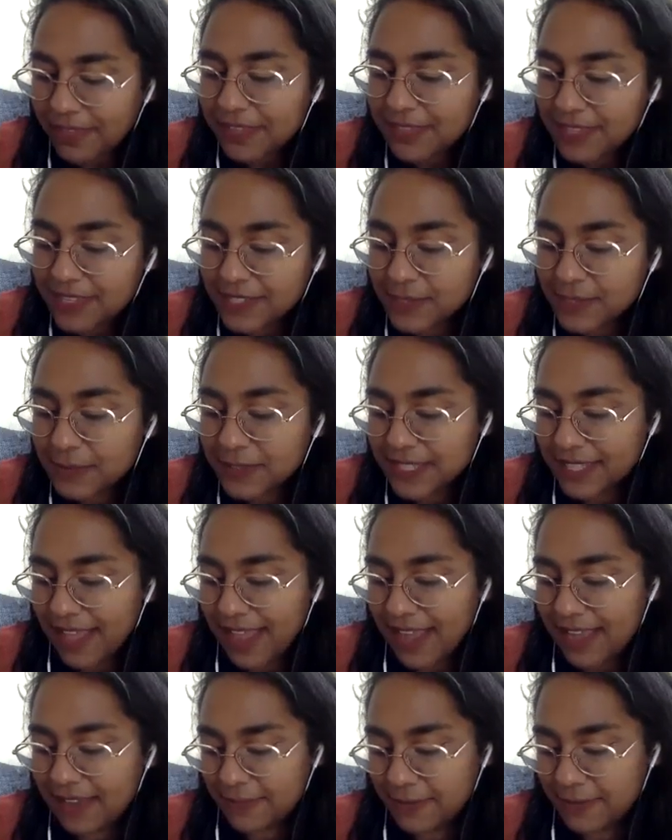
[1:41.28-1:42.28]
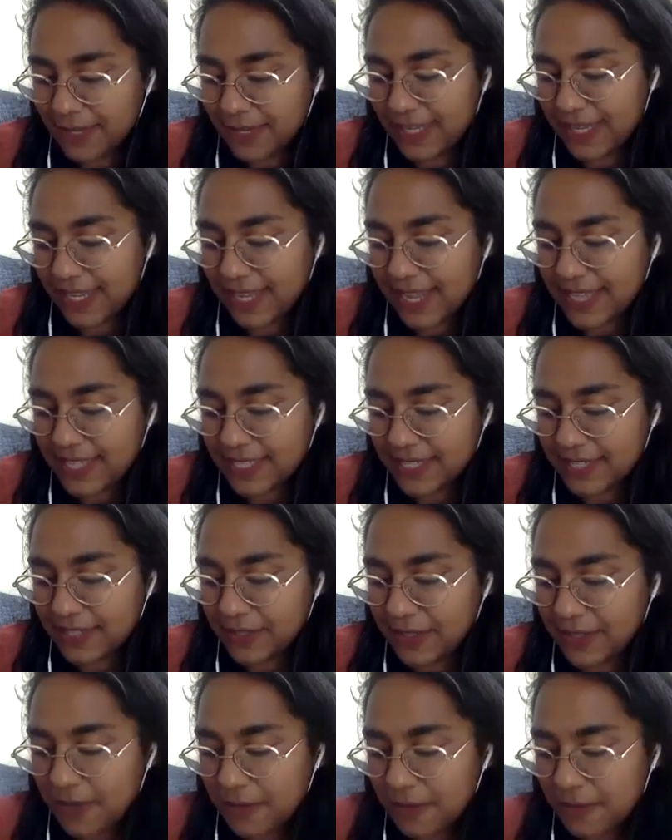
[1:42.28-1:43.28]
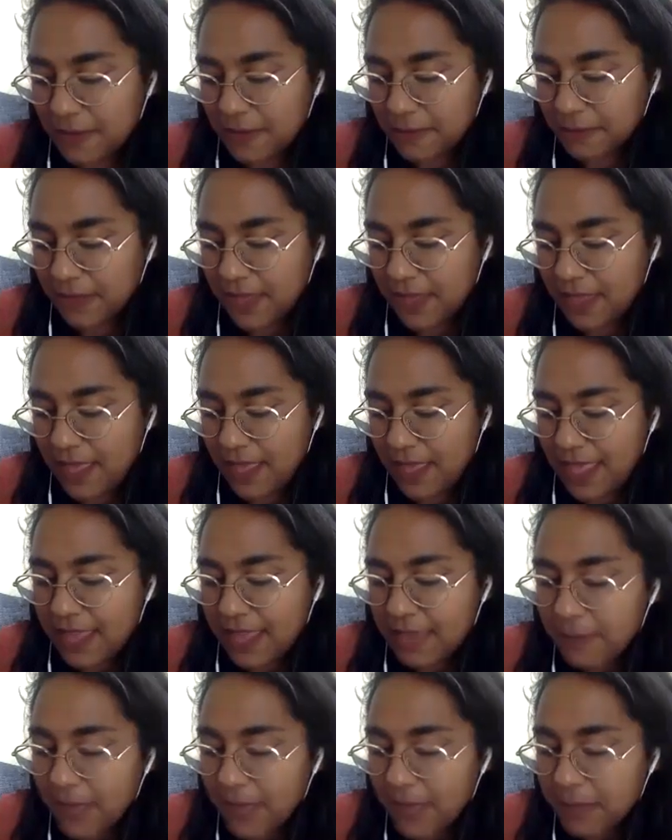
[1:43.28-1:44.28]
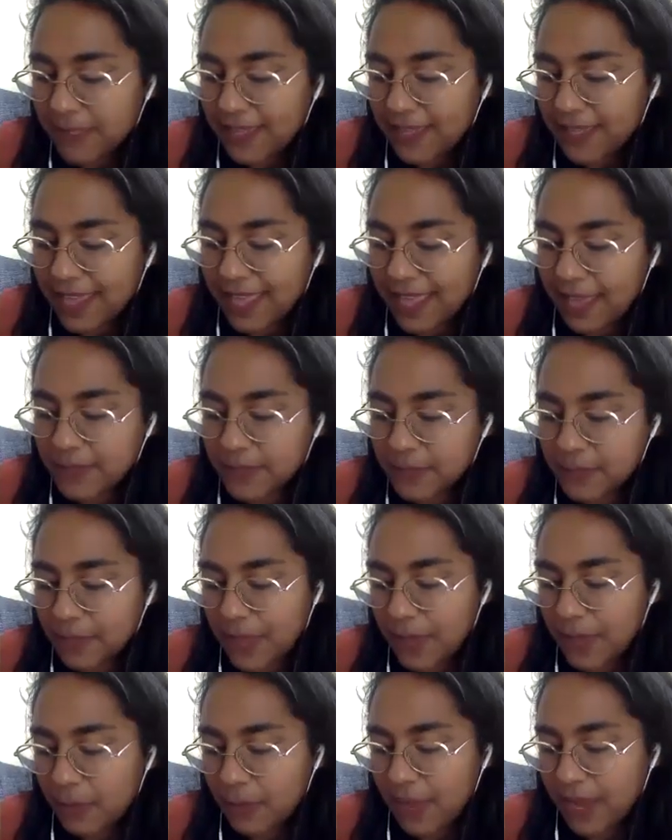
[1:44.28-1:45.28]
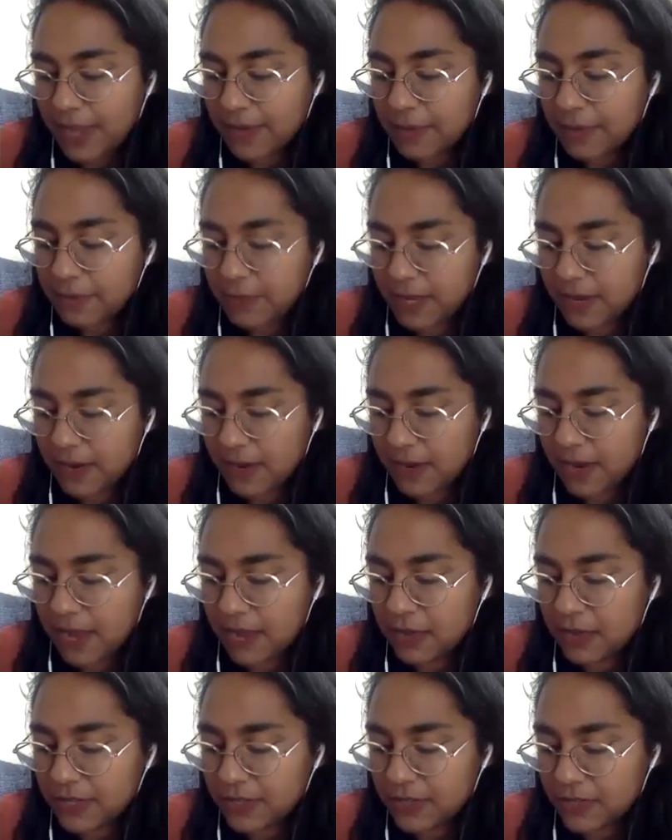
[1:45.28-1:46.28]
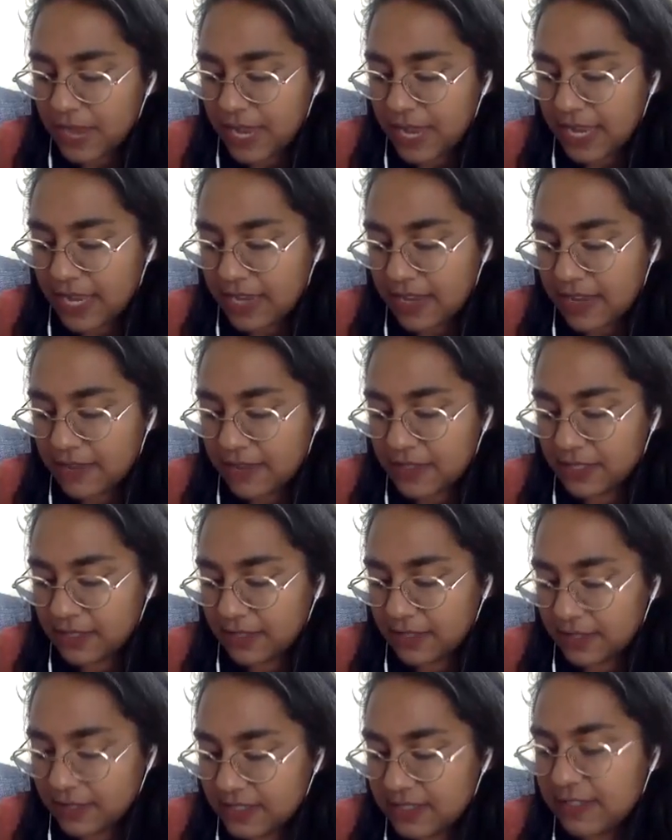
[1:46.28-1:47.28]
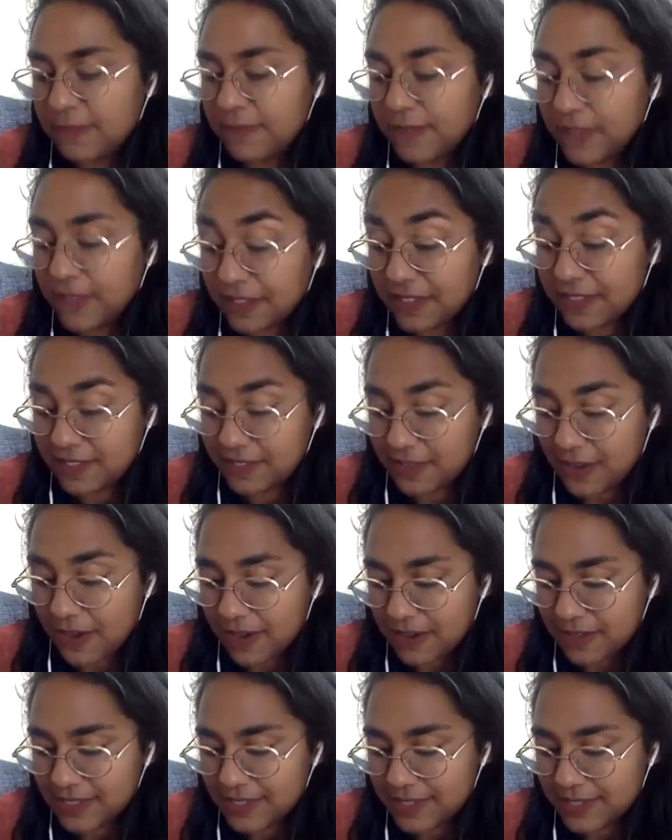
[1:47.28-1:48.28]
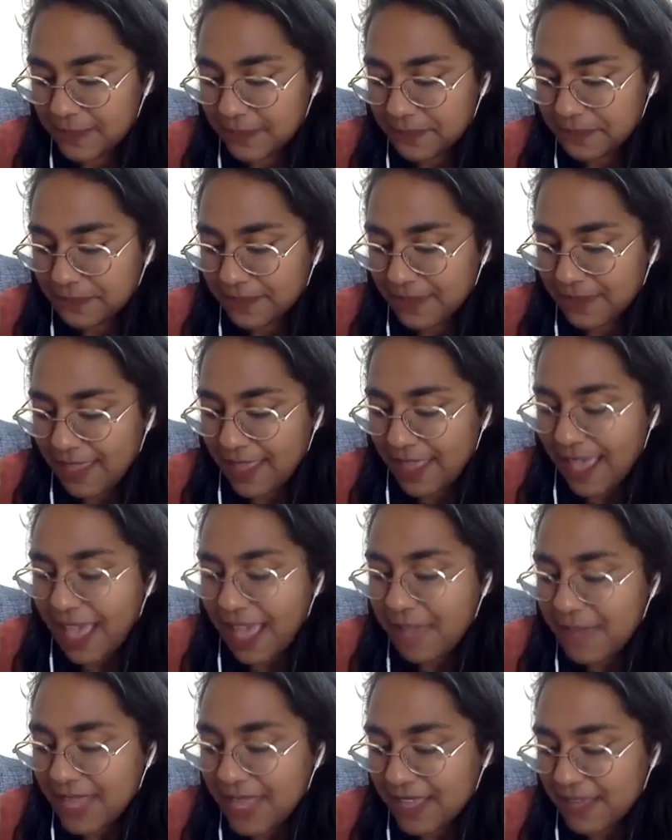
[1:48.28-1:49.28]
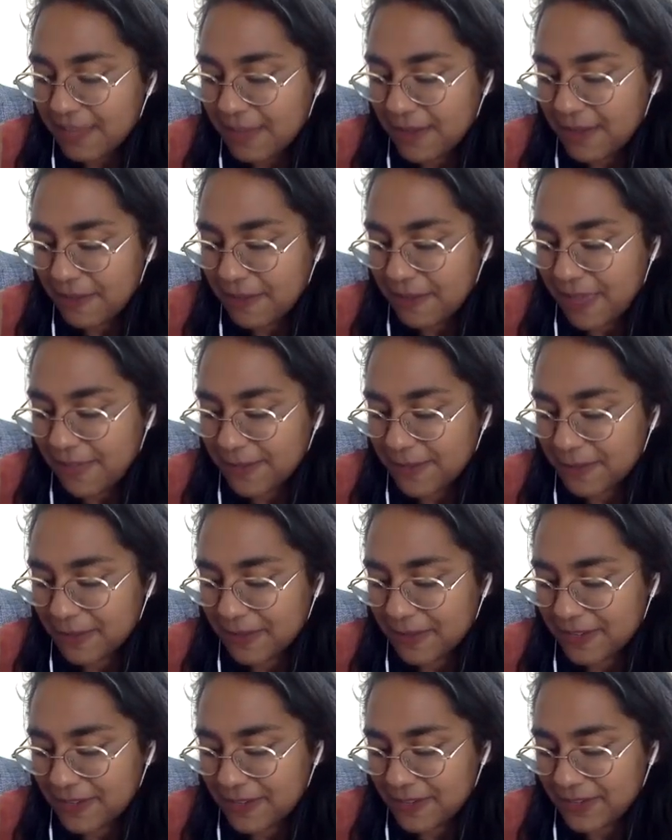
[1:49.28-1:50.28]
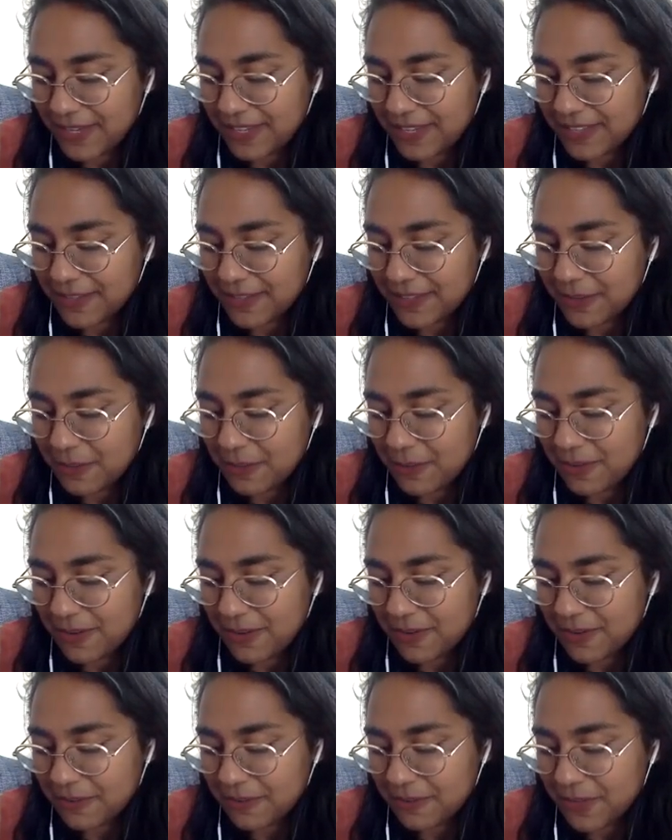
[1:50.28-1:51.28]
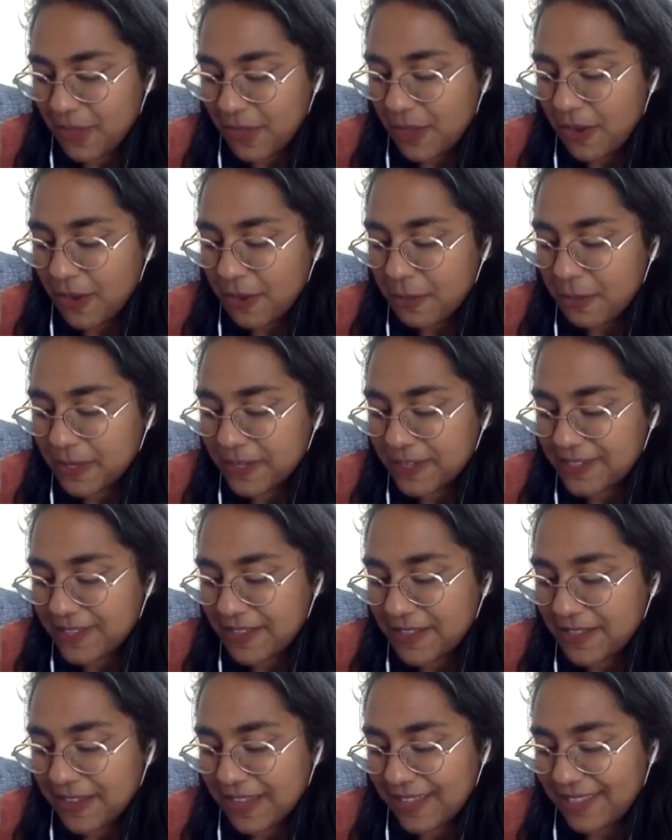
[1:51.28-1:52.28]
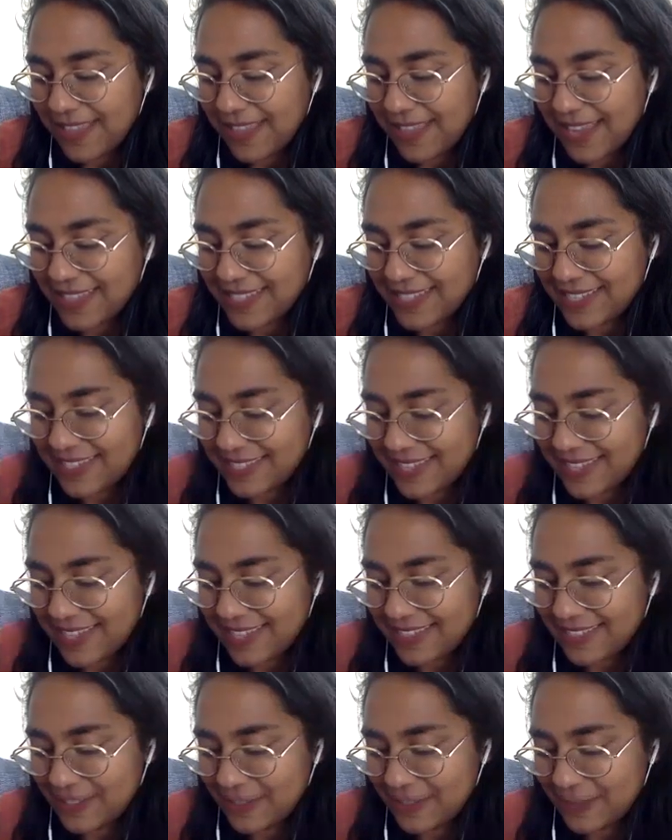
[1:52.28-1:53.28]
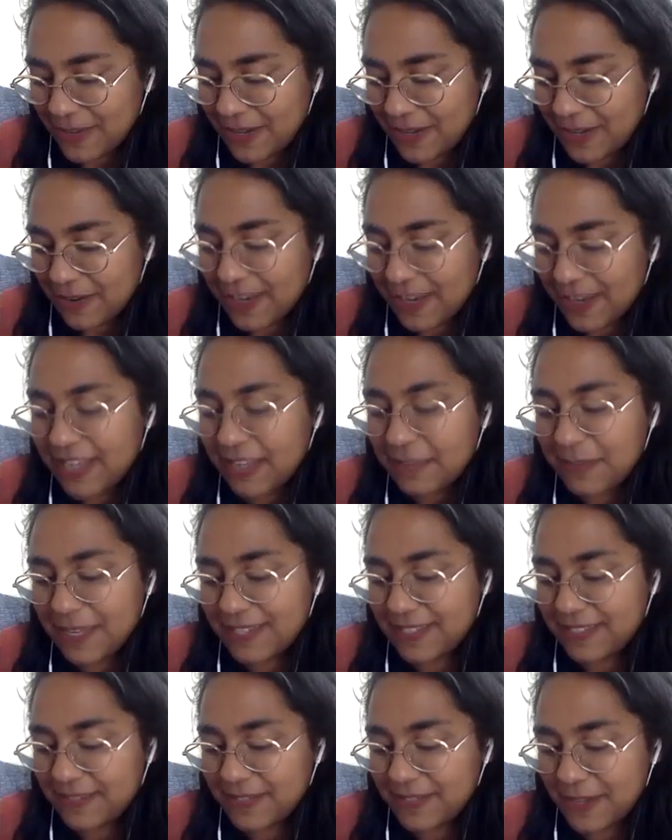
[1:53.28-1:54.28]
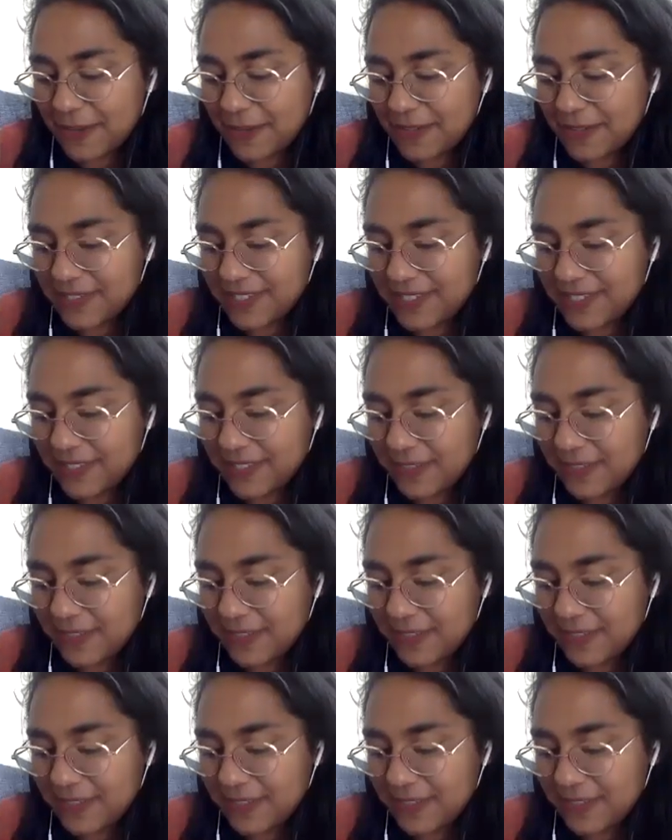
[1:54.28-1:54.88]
This was the kind of drinking I did alone. In public, I kept a white wine or beer and only drank enough to feel it start. I may come home afterward and drink a little more, or put a song I liked and dance to it, or eat a piece of toast.